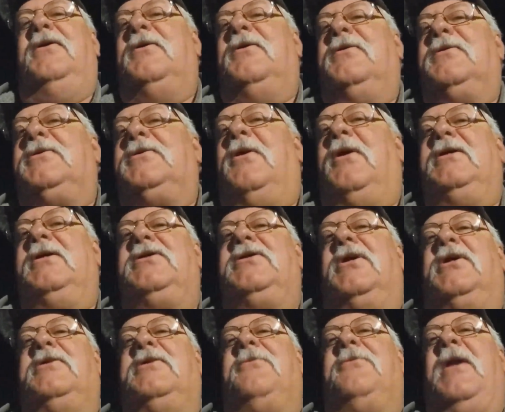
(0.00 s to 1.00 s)
So I had to
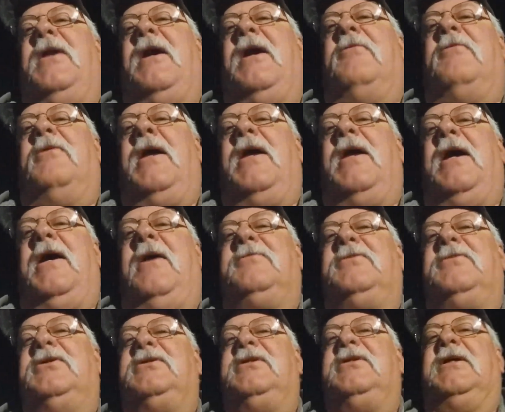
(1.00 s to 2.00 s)
charge for an hour and a half
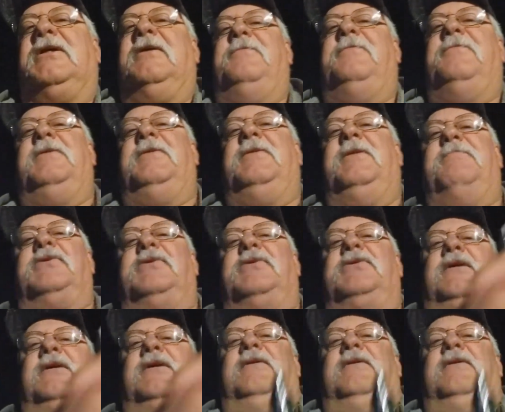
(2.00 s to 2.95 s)
just to get 50%.